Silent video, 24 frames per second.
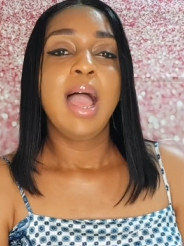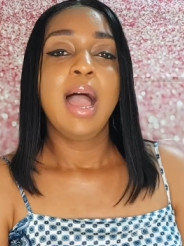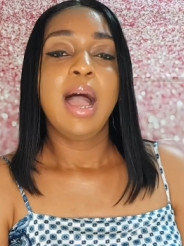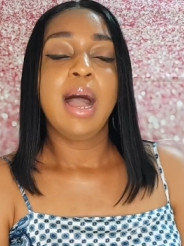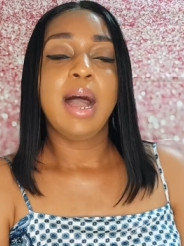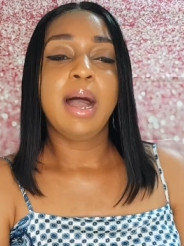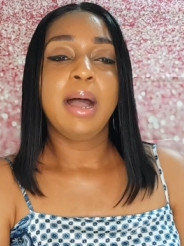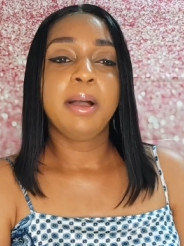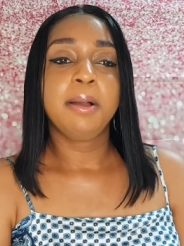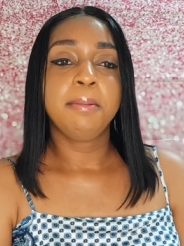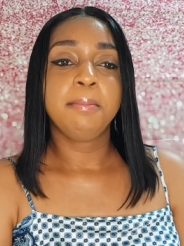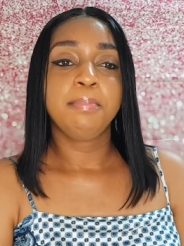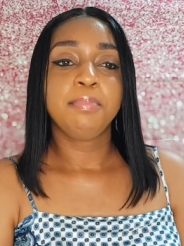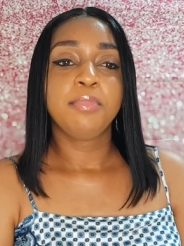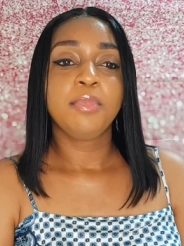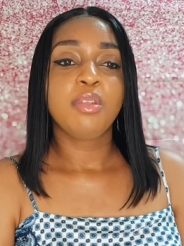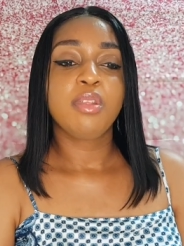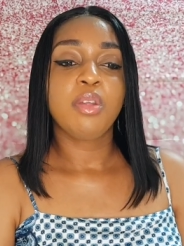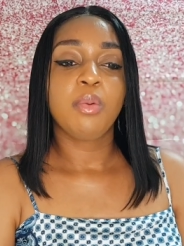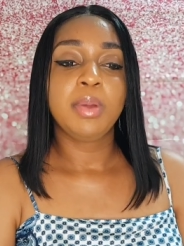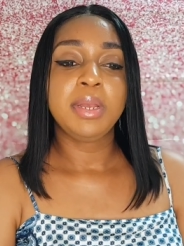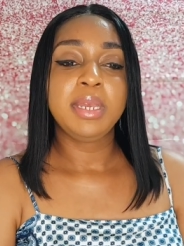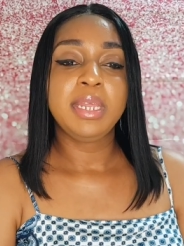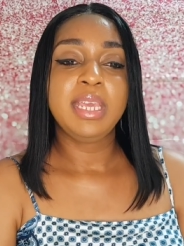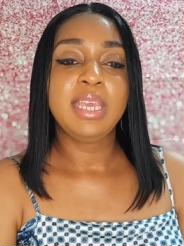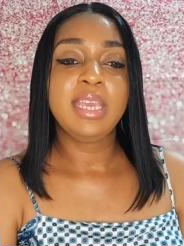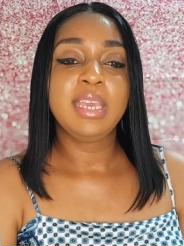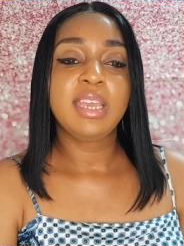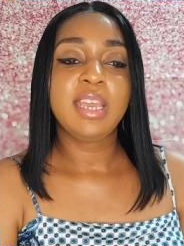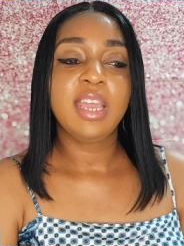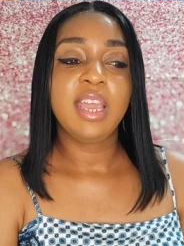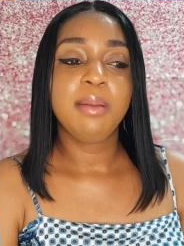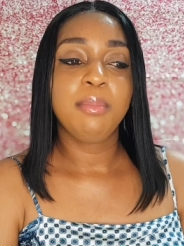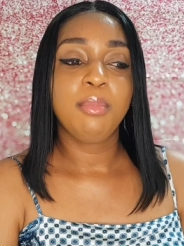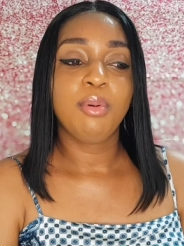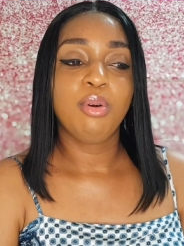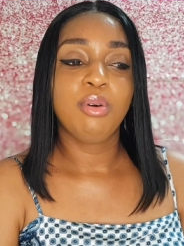Um, so when he came